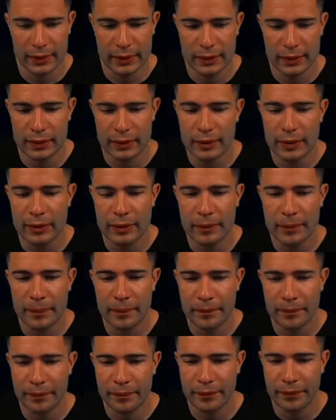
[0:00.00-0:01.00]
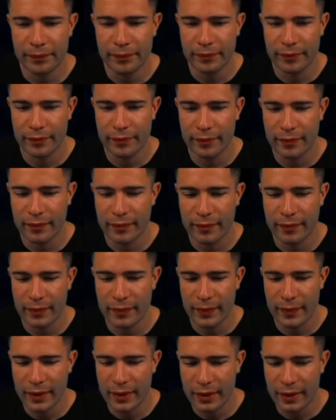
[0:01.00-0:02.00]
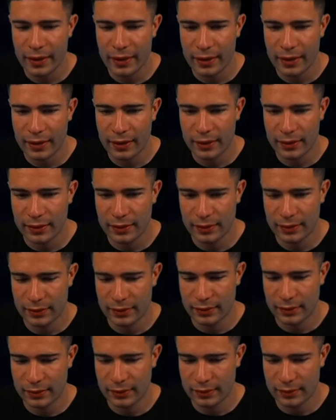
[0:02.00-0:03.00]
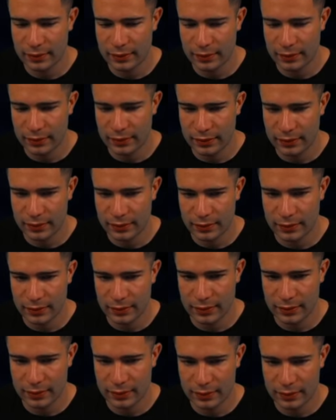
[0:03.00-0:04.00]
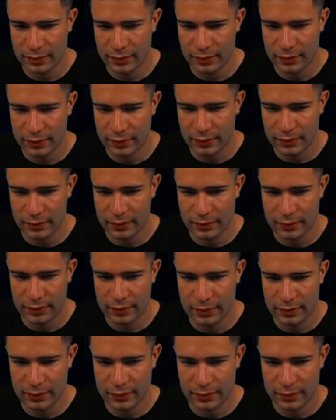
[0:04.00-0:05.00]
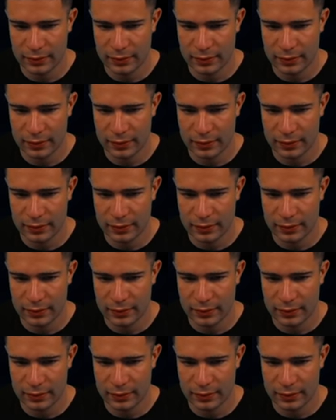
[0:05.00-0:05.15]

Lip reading: No one is speaking in this clip.